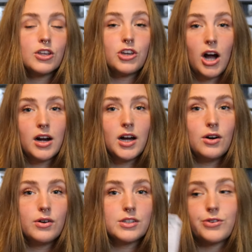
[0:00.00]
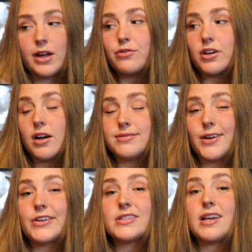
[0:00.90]
Yarrow is great for cut
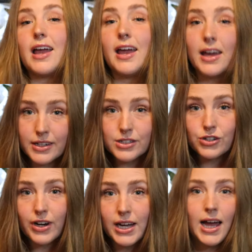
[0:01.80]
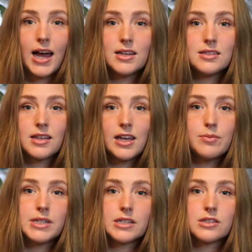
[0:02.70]
flowers and it's great as a
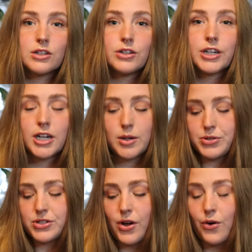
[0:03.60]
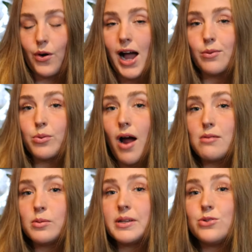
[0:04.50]
medicinal herb, so I will
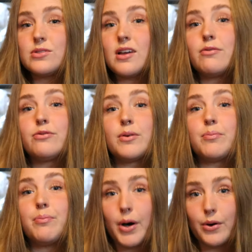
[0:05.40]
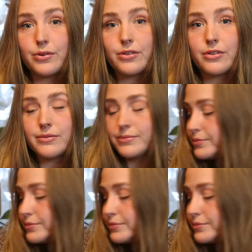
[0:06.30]
probably use that for both.